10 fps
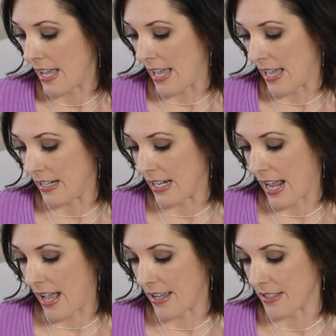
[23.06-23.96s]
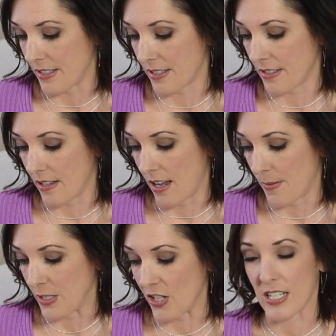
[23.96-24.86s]
And it has
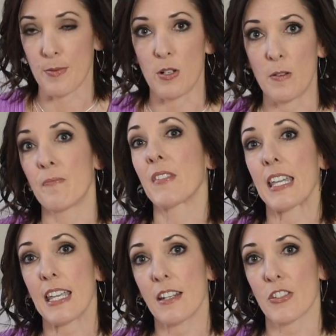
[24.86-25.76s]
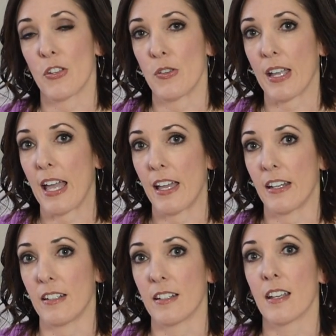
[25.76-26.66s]
adjustable heat, so you
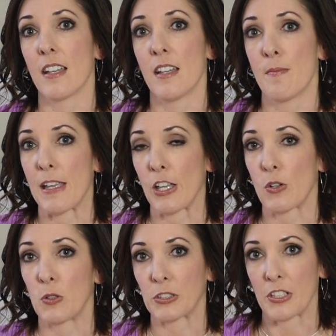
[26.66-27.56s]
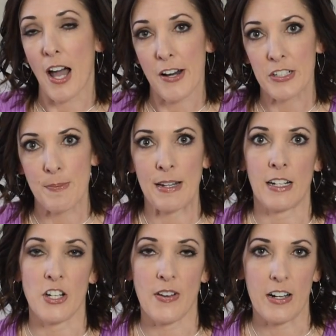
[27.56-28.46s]
can make it cooler or hotter
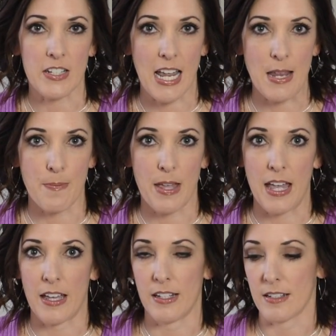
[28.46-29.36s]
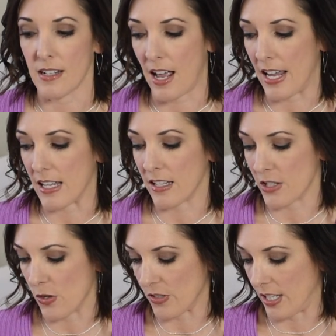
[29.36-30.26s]
depending on your hair type, and I
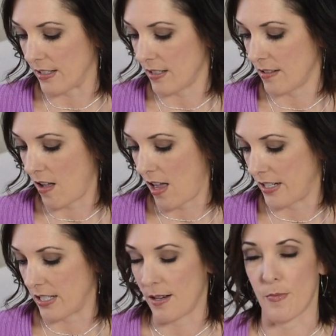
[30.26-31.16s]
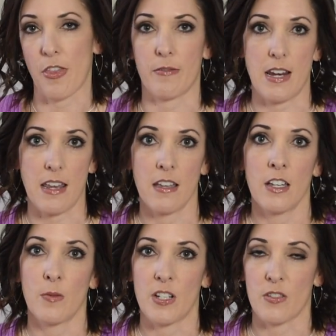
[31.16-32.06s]
use it on number 3,
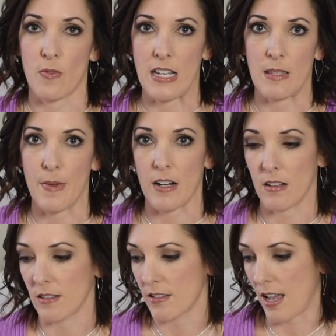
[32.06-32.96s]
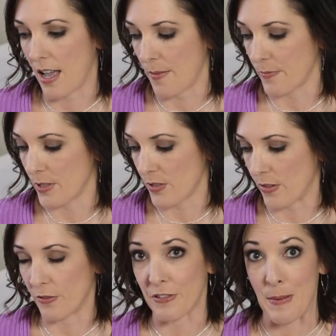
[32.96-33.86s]
which is right in the middle, so
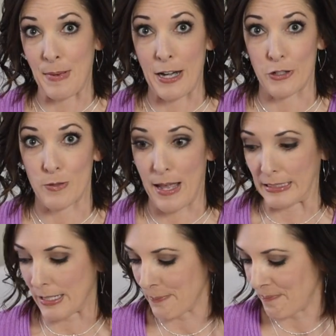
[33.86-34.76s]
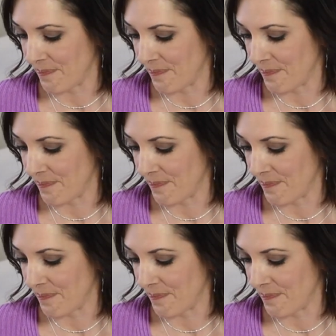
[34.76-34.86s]
I don't fry my hair too badly.